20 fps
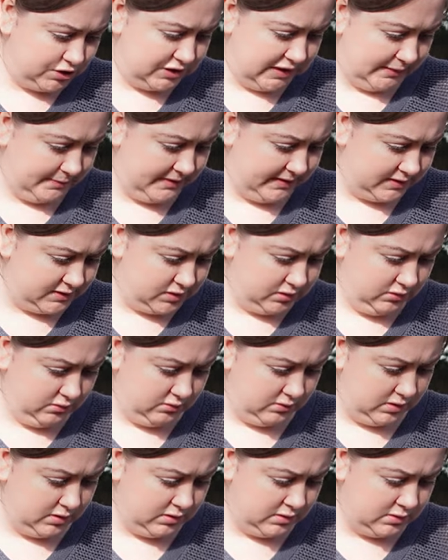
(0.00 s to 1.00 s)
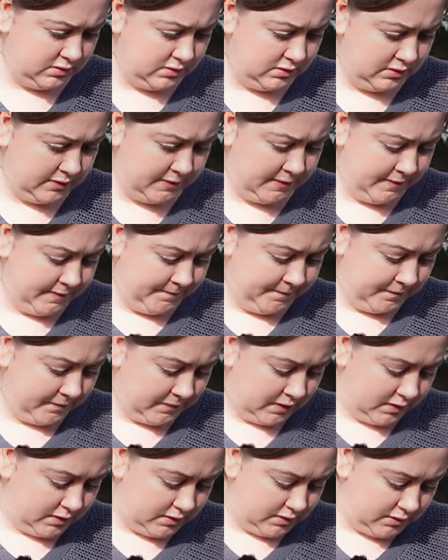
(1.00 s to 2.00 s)
shabby at all.
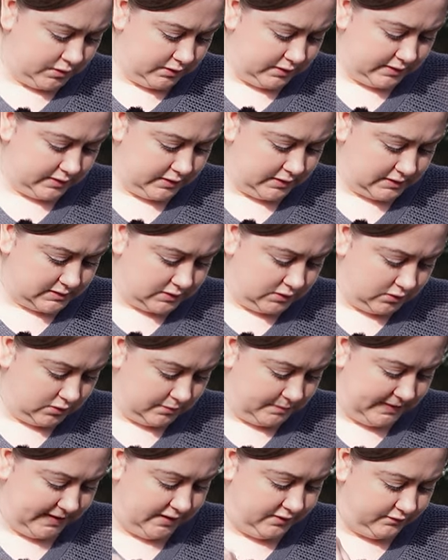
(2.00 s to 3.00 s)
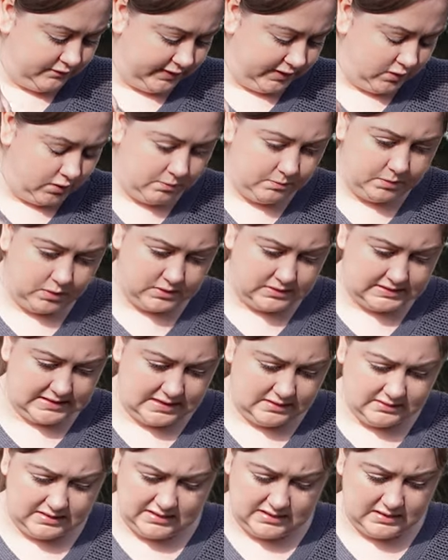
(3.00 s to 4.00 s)
I know that there's a lot of peat-free compost
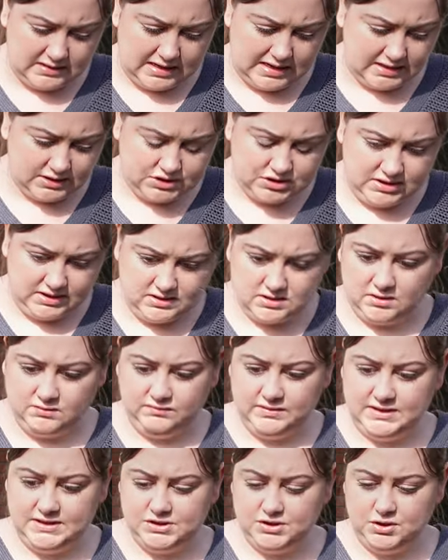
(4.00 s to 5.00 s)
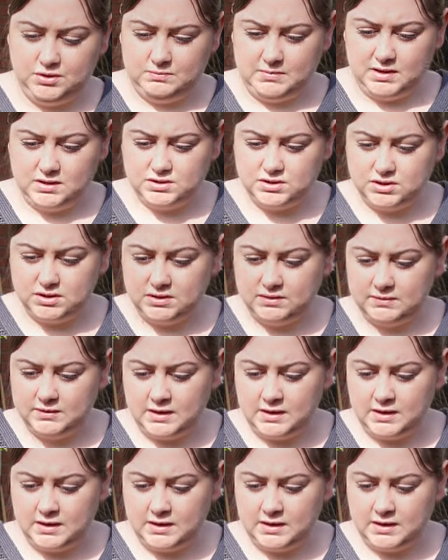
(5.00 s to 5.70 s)
out there that actually don't really do much.